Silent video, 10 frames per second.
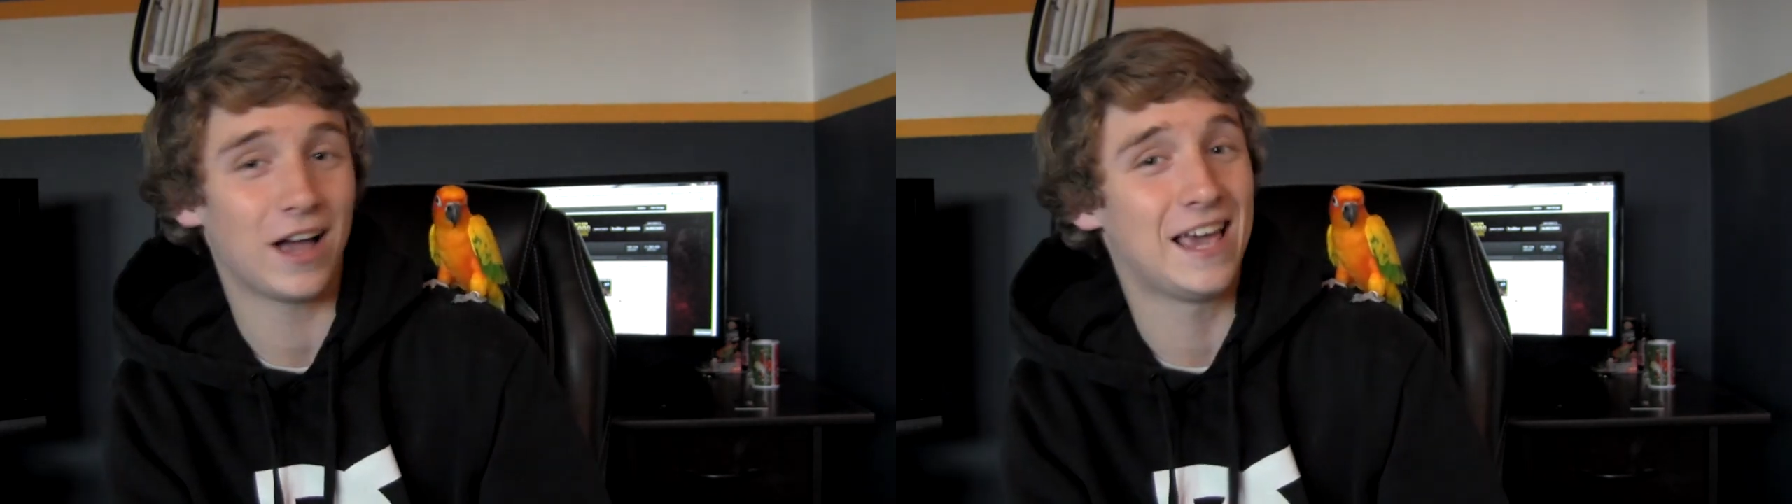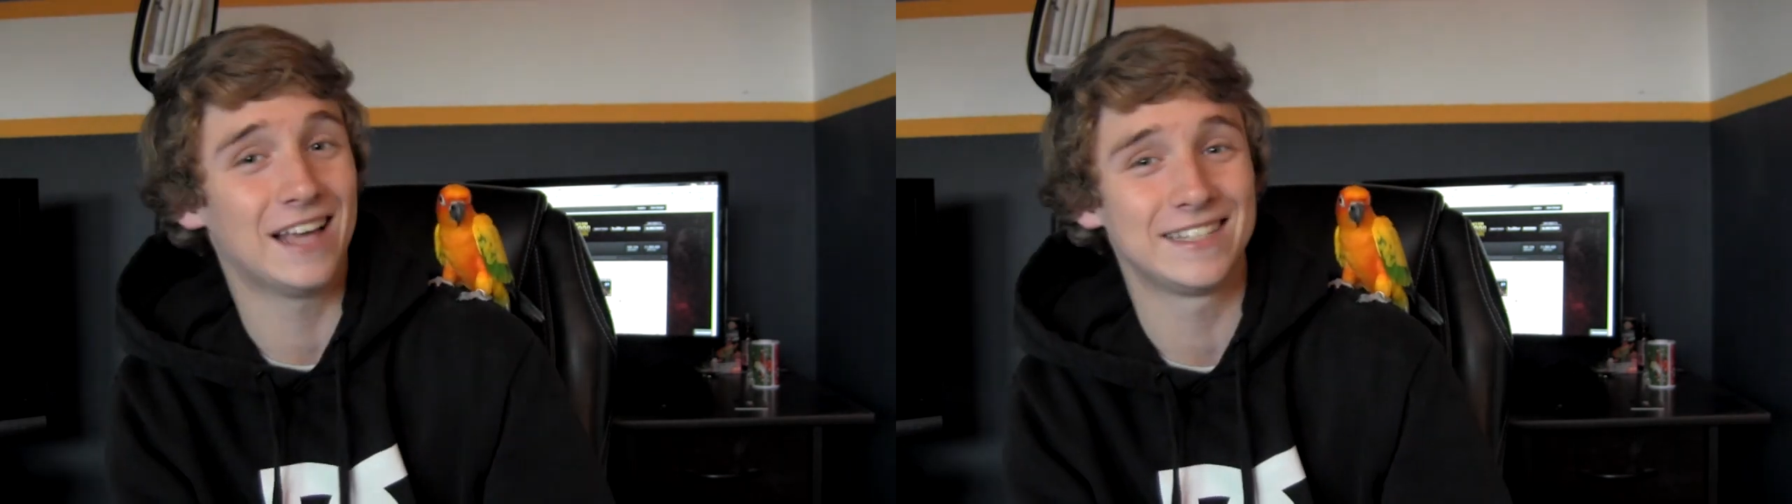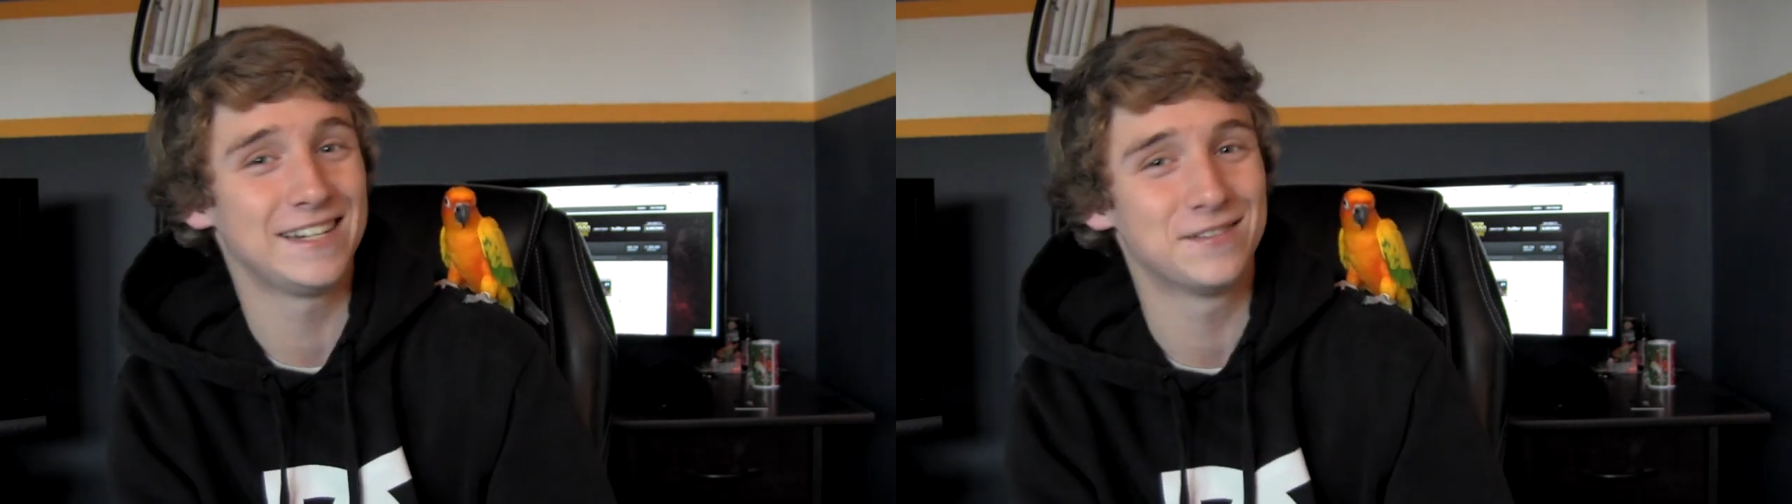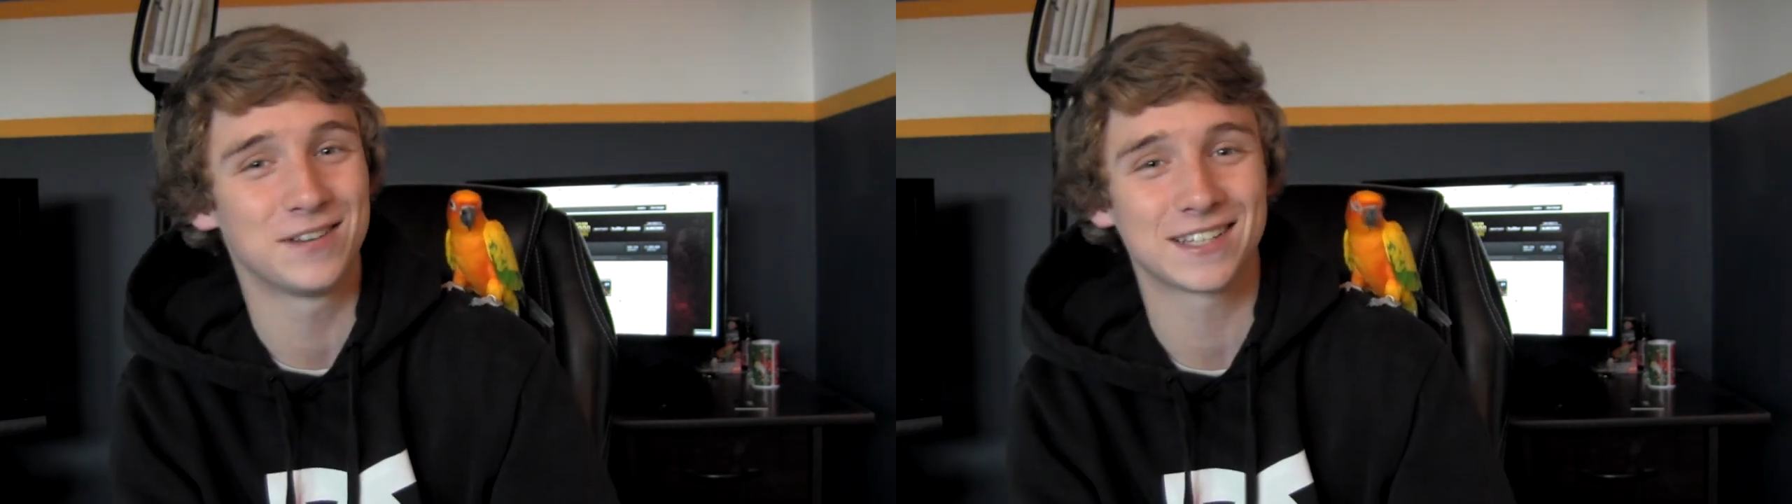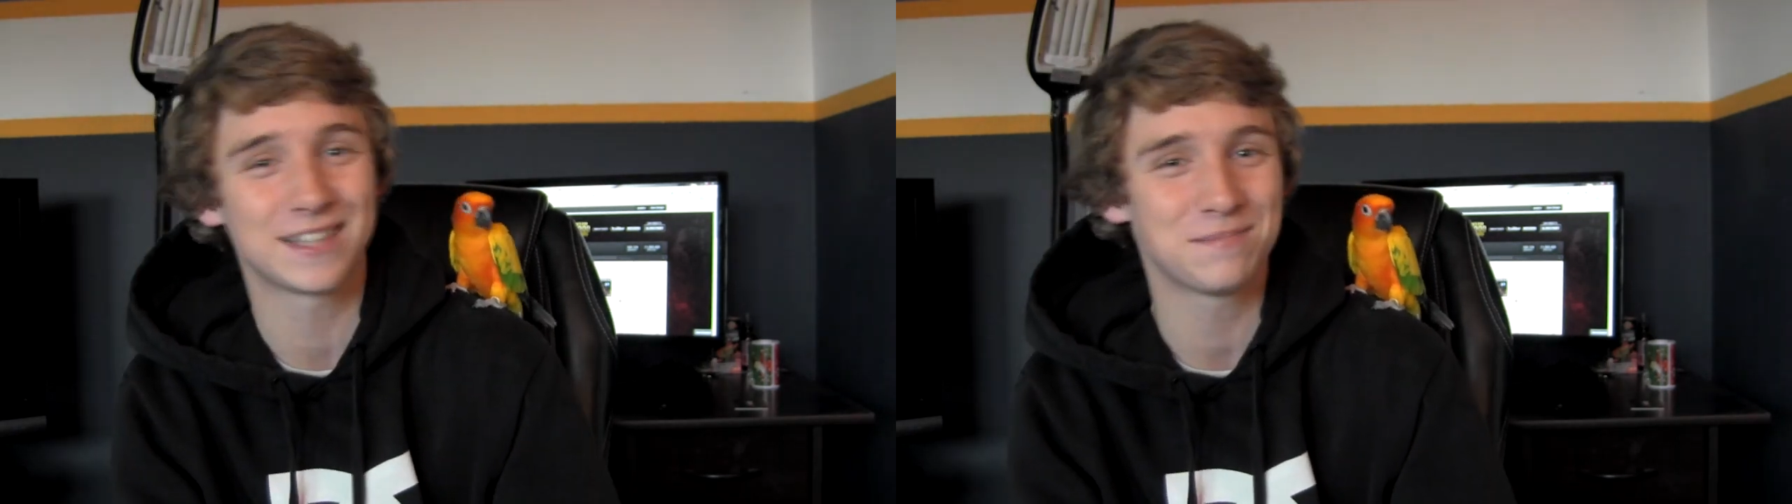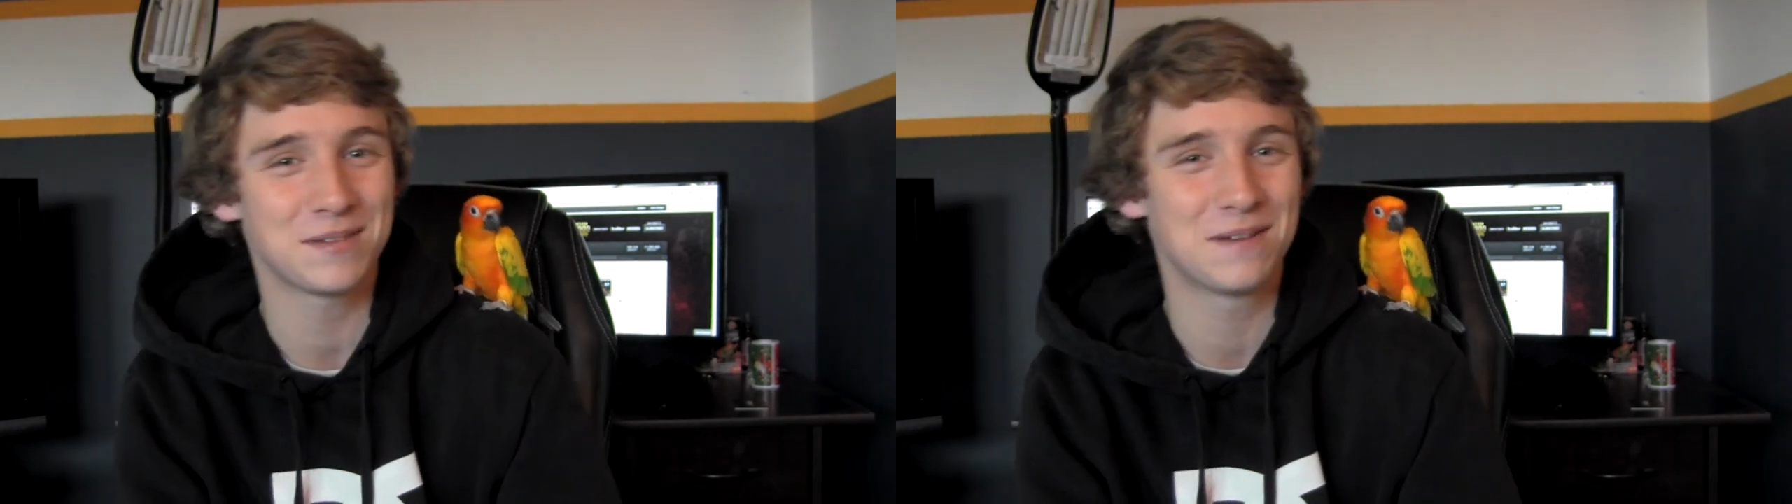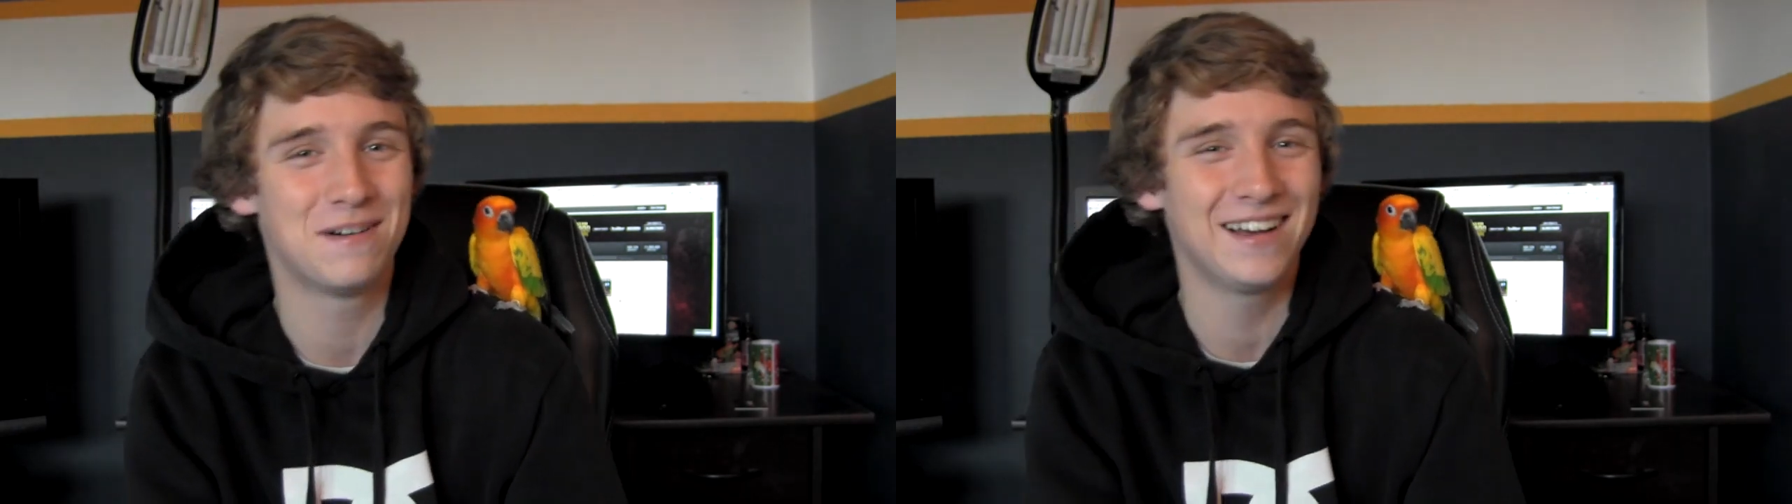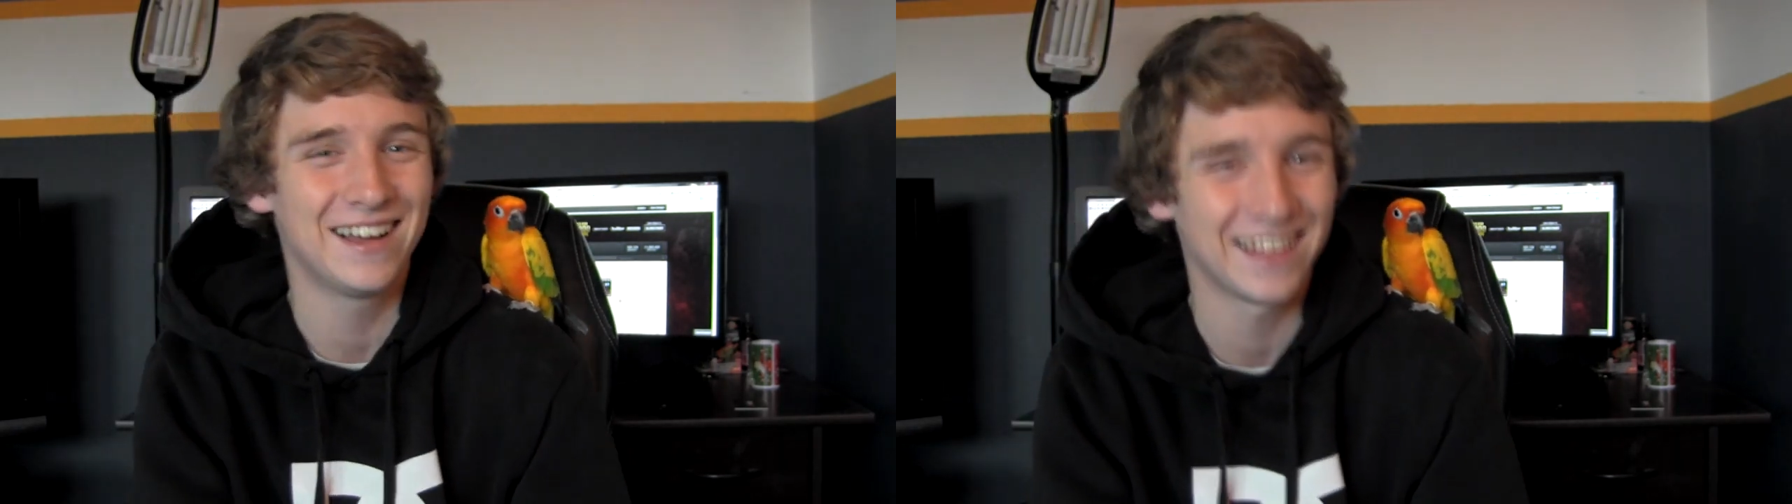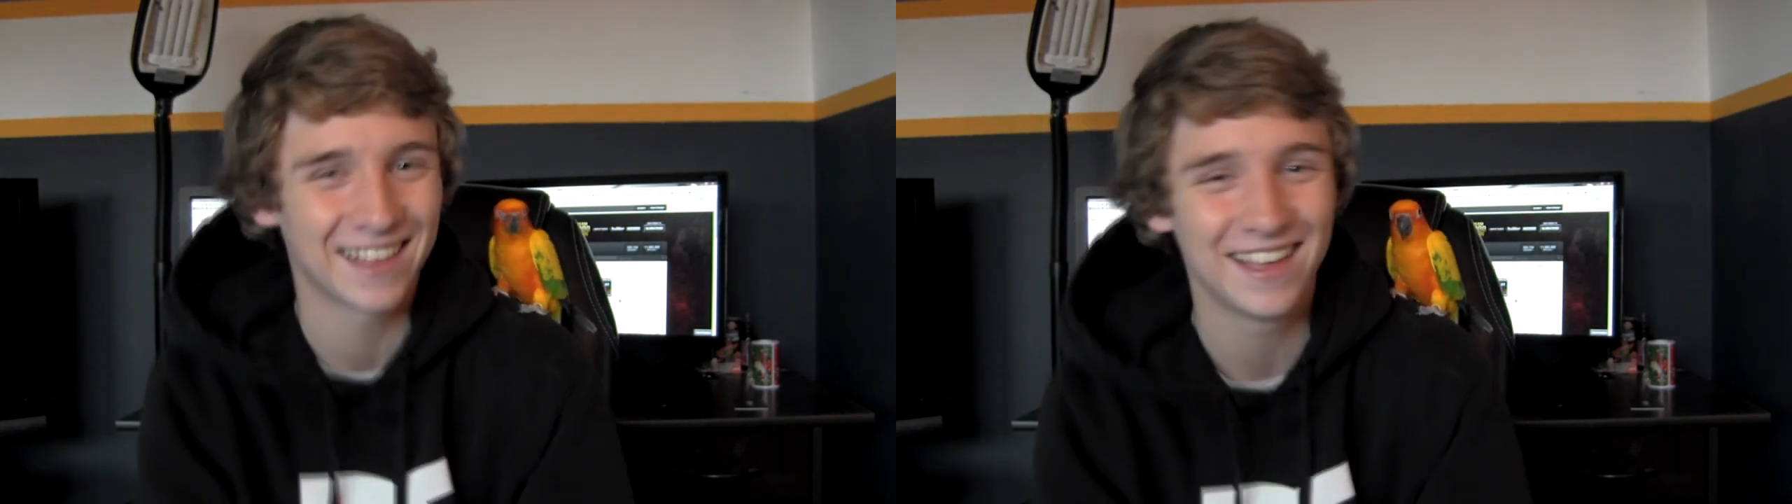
I guess he didn't want to step up.